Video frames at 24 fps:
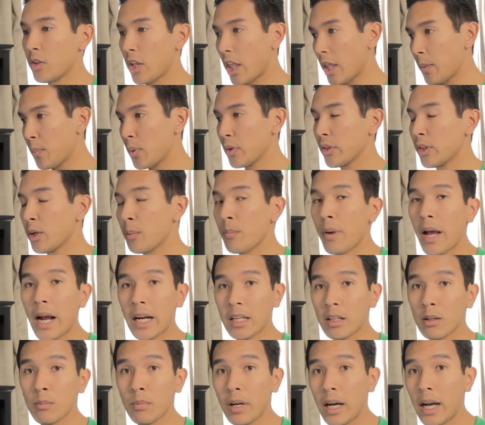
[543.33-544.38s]
they put their
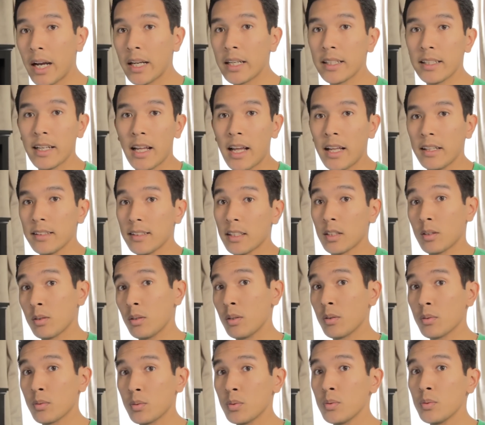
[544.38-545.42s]
background behind it and like
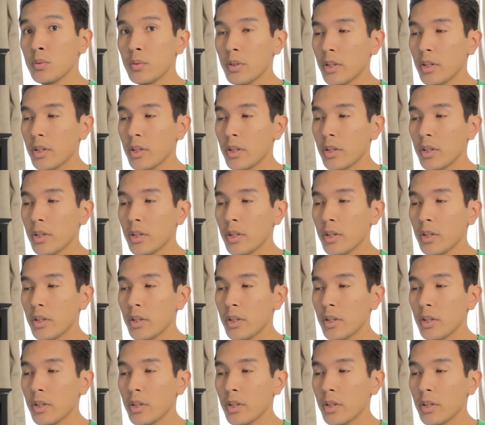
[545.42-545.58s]
oh whew,